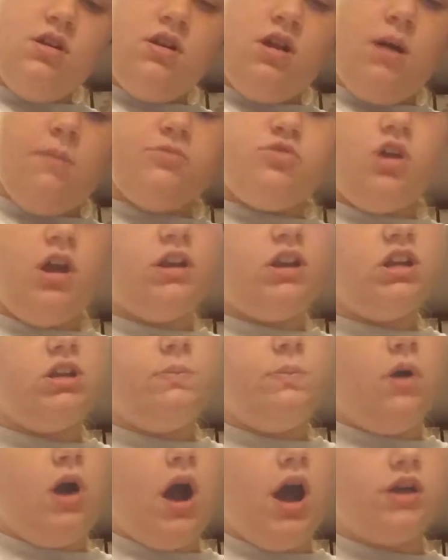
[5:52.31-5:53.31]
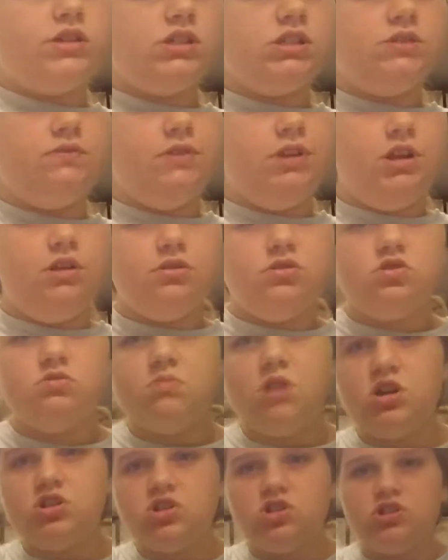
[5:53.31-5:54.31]
I'm trying to pause this video too
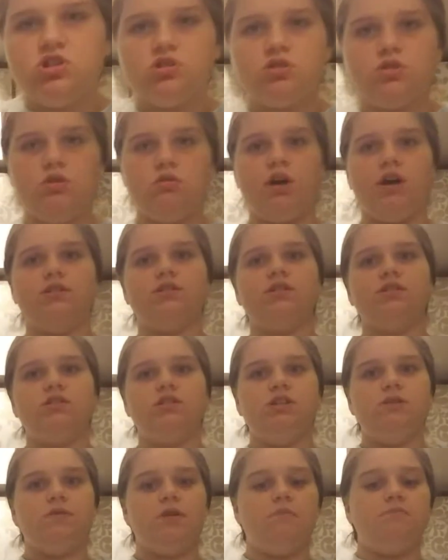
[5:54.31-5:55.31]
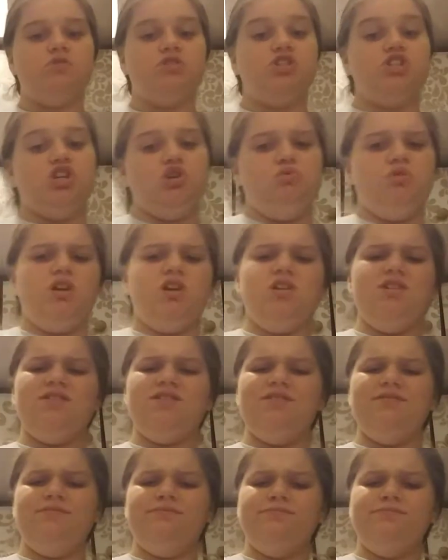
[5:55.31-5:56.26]
much just so you guys can see what I'm doing.